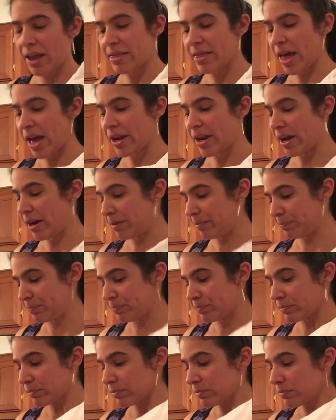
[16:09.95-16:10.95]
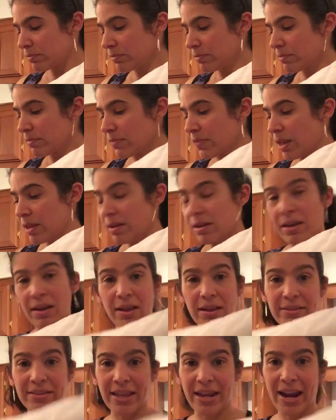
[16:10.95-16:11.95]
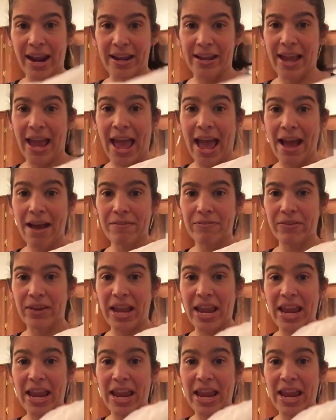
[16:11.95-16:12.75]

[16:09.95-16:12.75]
that I have.